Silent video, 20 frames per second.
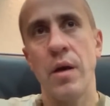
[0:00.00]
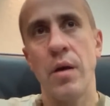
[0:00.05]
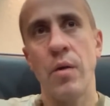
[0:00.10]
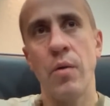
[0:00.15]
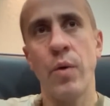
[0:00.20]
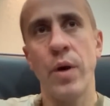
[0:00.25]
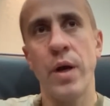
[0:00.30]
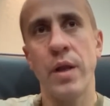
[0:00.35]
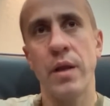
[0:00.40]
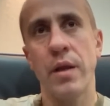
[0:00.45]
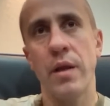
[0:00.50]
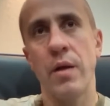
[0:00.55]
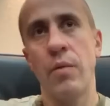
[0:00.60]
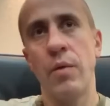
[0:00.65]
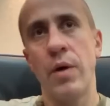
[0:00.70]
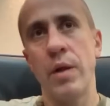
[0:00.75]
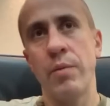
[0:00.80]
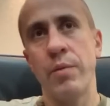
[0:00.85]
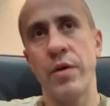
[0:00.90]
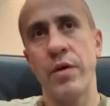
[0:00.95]
when
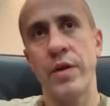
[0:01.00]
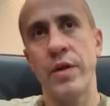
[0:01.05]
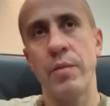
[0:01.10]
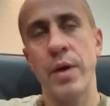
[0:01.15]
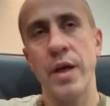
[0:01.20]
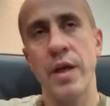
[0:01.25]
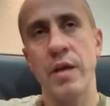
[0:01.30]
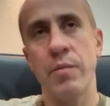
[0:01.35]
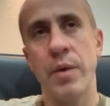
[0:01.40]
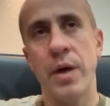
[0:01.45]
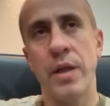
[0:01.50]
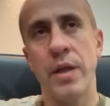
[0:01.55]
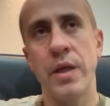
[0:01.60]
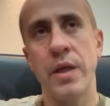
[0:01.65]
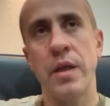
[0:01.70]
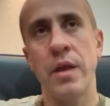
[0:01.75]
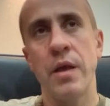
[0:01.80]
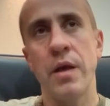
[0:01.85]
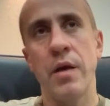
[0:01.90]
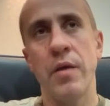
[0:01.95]
one party makes
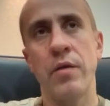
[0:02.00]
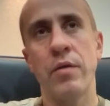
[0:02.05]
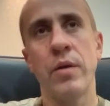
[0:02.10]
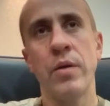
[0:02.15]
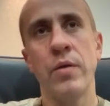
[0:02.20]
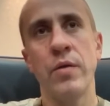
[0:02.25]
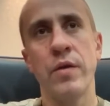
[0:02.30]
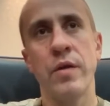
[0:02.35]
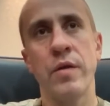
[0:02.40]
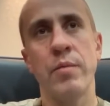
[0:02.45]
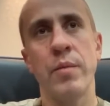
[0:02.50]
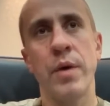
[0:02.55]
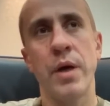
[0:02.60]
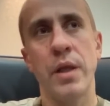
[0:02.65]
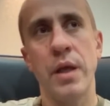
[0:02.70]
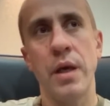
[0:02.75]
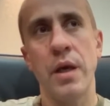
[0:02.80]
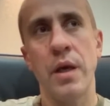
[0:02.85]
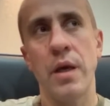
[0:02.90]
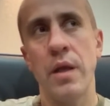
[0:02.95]
money, the other loses
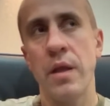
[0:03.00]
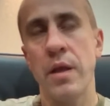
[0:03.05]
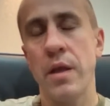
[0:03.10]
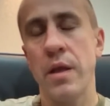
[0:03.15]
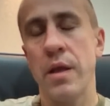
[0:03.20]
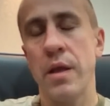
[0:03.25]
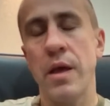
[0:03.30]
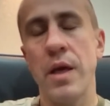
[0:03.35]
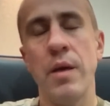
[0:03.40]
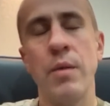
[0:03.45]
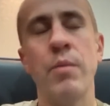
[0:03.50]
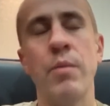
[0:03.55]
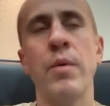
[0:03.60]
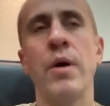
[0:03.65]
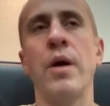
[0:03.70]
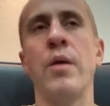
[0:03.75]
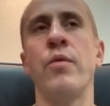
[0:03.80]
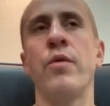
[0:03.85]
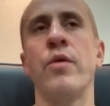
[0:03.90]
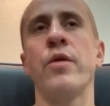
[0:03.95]
money. The same
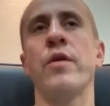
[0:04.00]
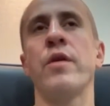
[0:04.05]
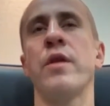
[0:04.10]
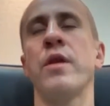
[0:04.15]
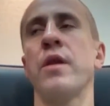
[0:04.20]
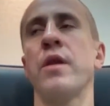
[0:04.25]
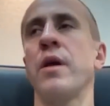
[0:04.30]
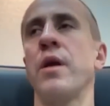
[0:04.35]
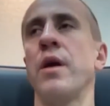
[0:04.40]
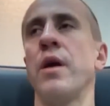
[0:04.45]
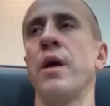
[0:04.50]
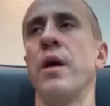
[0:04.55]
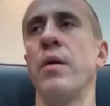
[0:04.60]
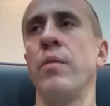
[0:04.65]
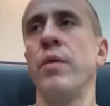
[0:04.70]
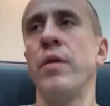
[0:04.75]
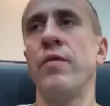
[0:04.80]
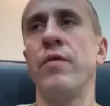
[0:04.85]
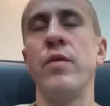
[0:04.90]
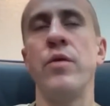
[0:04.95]
works
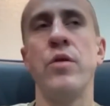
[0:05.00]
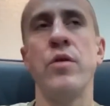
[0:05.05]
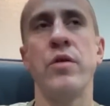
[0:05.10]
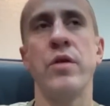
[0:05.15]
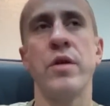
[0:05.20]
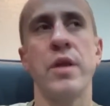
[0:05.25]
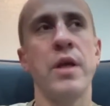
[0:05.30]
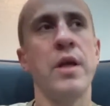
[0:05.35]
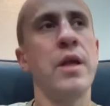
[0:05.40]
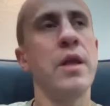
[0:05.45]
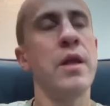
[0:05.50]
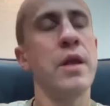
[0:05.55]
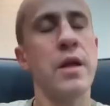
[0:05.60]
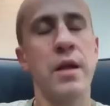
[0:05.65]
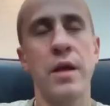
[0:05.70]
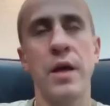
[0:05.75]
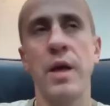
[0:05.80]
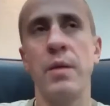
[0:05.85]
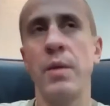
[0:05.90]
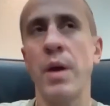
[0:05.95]
with futures. It's the
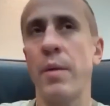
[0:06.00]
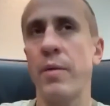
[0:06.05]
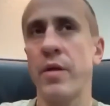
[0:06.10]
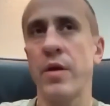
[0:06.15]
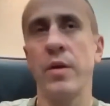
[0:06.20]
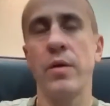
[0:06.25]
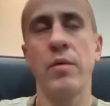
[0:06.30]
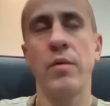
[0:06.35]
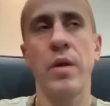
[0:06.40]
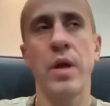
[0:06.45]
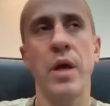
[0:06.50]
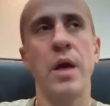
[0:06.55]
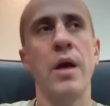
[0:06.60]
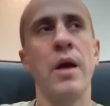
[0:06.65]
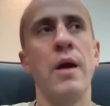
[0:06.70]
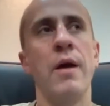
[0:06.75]
same, absolutely.